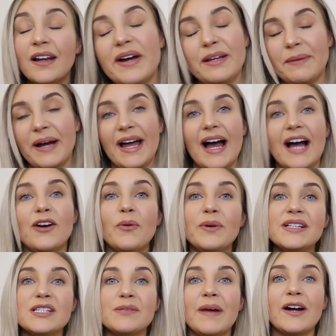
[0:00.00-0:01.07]
Anyway, I go
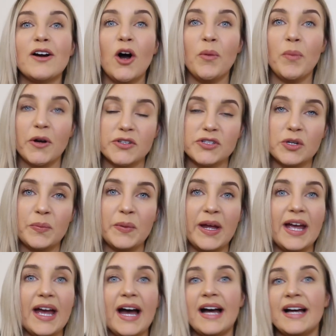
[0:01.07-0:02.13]
into my
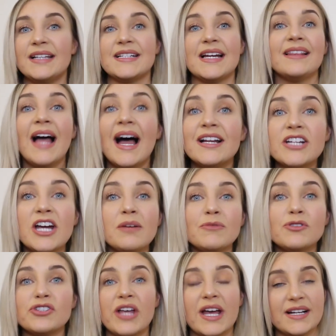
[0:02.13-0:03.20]
colposcopy and I lie down,
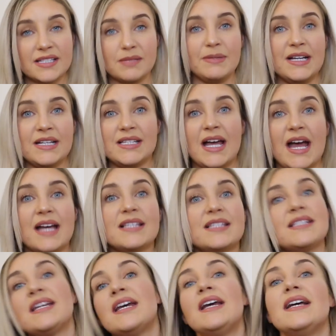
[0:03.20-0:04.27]
much like a smear test,